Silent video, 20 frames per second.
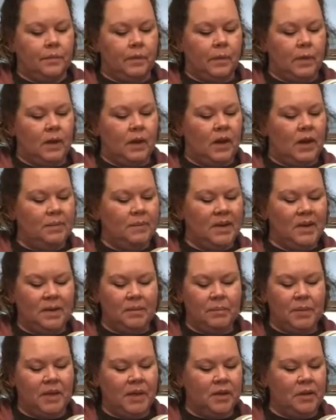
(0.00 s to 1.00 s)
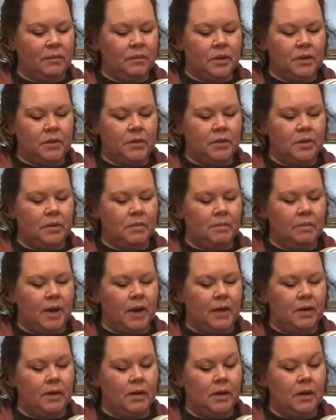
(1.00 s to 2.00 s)
I'm not a pinning person,
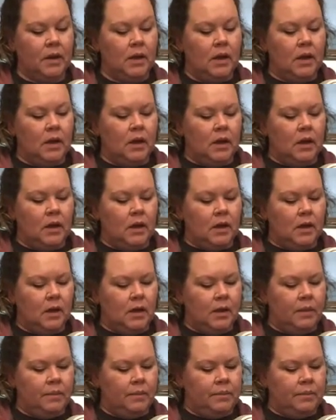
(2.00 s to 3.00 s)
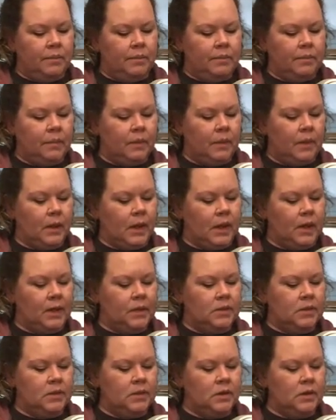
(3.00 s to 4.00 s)
but I could
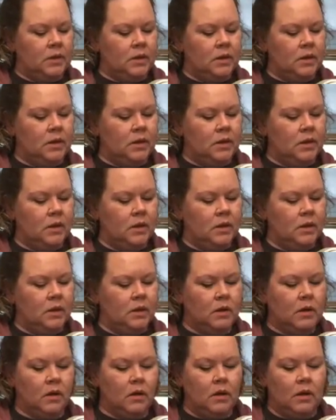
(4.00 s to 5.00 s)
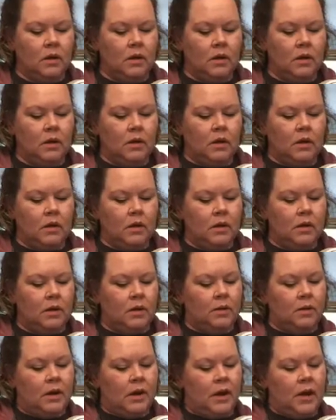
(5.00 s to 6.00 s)
see
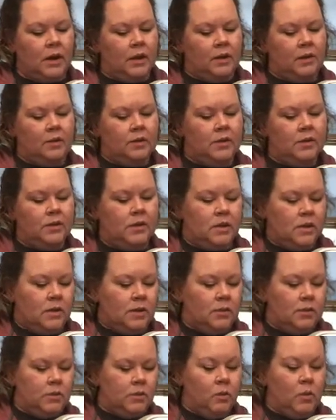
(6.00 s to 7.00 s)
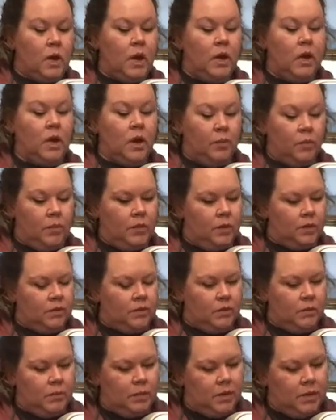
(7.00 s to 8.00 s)
the accuracy goes way up when you do
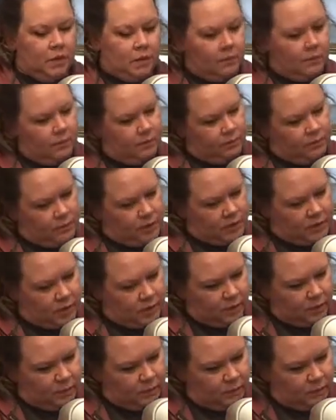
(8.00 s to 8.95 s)
pin. So